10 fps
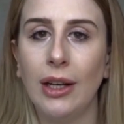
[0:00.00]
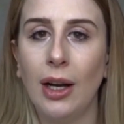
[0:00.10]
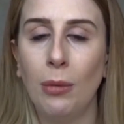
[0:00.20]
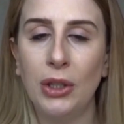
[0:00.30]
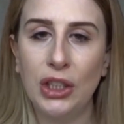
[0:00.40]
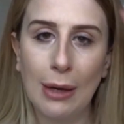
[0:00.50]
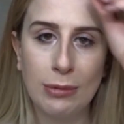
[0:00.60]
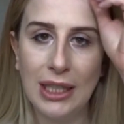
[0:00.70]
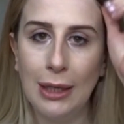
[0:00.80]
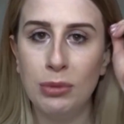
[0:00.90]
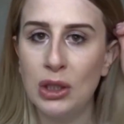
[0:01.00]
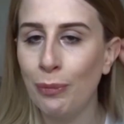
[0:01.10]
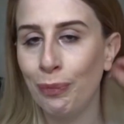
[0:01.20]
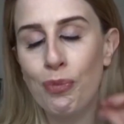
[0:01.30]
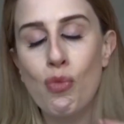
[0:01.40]
going to help my chapped lips.
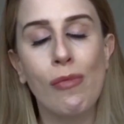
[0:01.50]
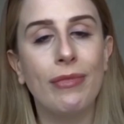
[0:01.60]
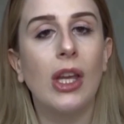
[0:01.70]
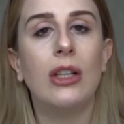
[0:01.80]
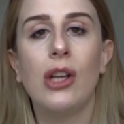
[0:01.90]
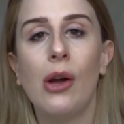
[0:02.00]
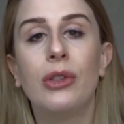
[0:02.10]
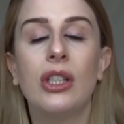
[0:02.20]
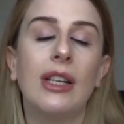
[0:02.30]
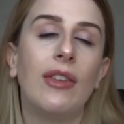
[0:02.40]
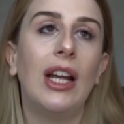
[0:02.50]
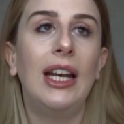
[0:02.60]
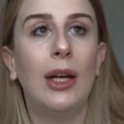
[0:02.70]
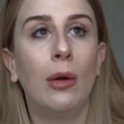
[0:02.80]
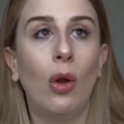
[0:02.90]
So just give it a
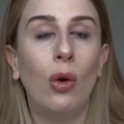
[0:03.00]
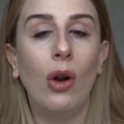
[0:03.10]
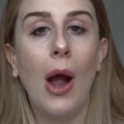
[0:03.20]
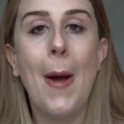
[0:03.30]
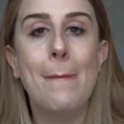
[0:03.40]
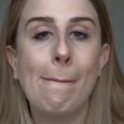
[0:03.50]
little longer.